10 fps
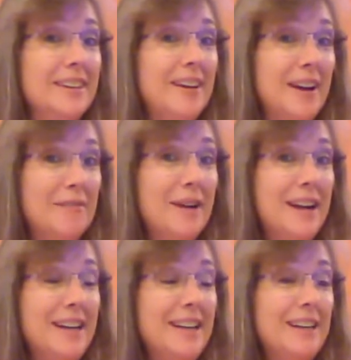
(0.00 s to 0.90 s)
Are you
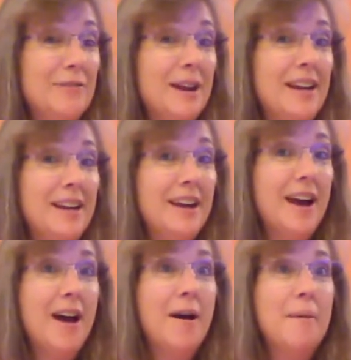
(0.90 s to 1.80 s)
ready? You ready?
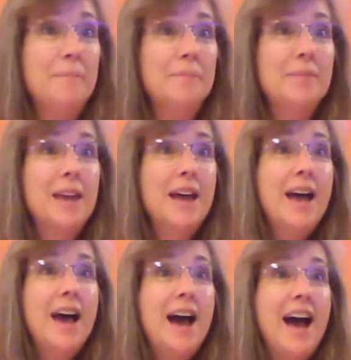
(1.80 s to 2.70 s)
Um,
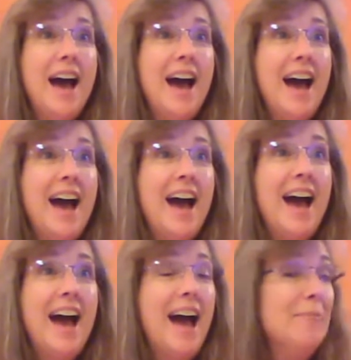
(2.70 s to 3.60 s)

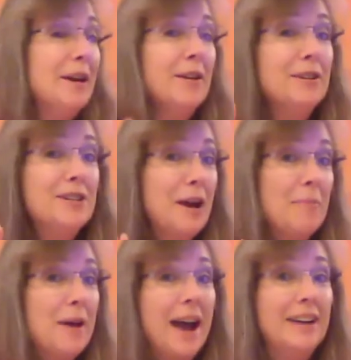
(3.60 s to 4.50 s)
I'm not going to
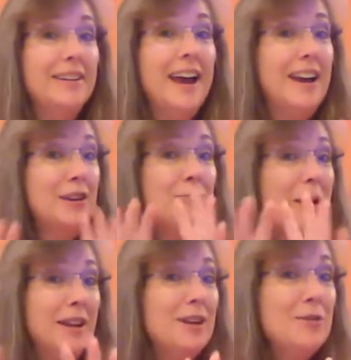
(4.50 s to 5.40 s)
shout mine. I just
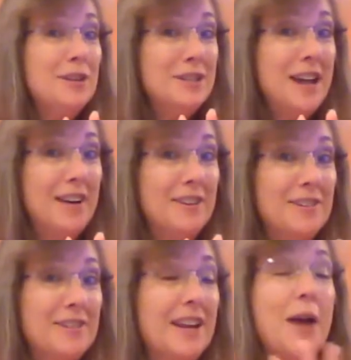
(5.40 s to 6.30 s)
want you to shout
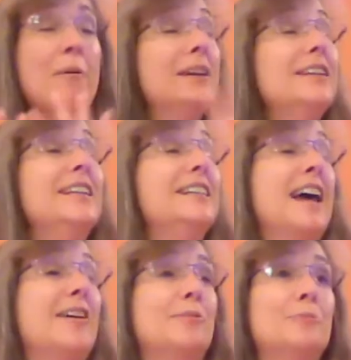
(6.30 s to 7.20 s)
yours. And I want you to
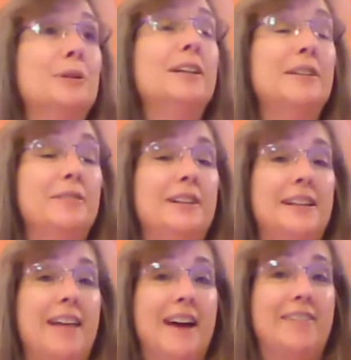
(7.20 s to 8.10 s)
shout them really, really
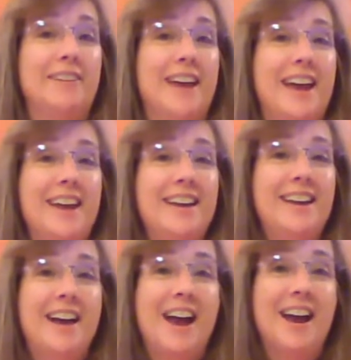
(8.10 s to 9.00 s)
loud, okay?
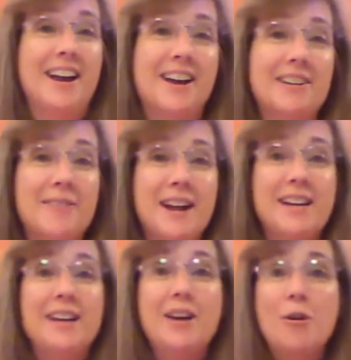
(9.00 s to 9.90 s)
All right, are you
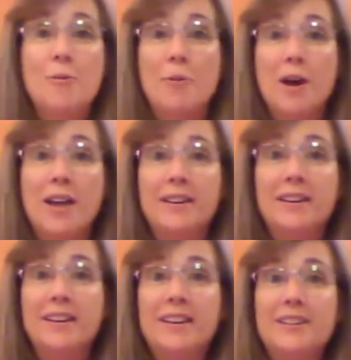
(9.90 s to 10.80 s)
ready? One,
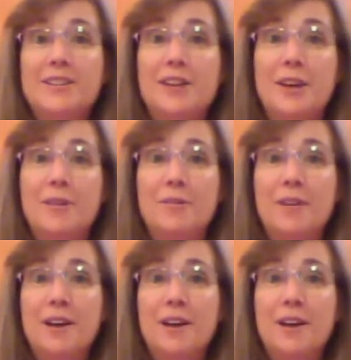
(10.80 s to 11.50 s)
two,